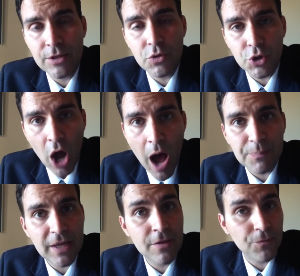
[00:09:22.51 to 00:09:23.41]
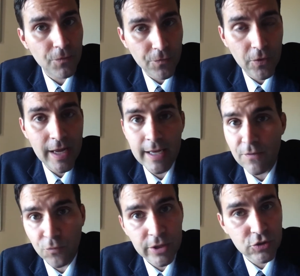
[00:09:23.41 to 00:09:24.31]
you could opt in for free,
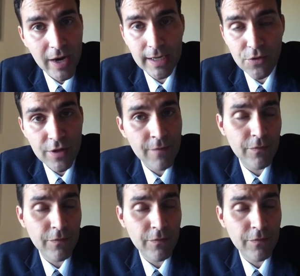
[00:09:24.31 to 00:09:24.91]
get free training stuff.